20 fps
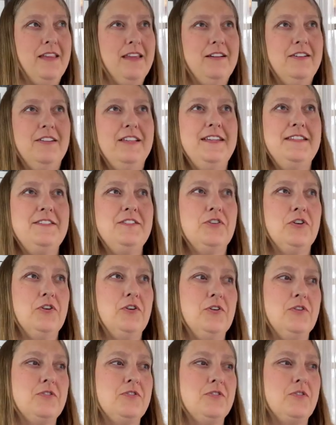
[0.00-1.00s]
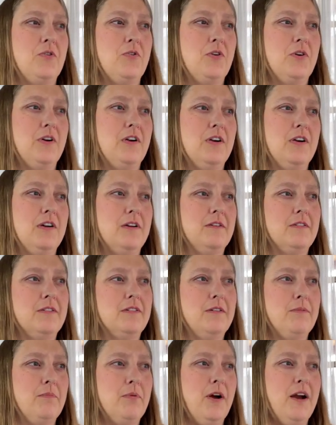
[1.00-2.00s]
cleansers or
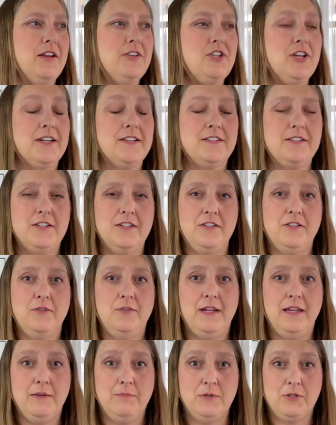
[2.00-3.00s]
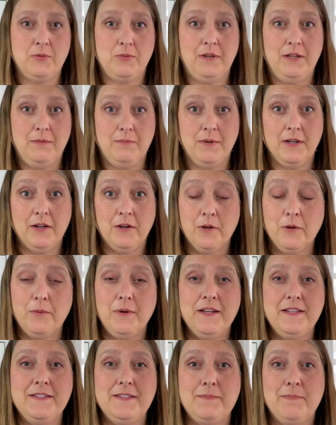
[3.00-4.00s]
projects to do in between bigger
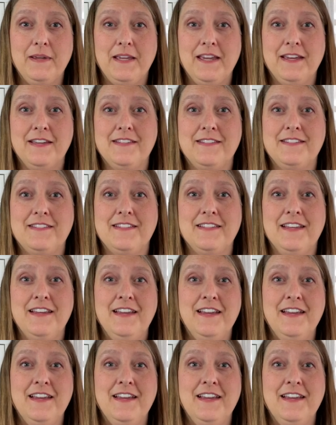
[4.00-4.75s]
ones, because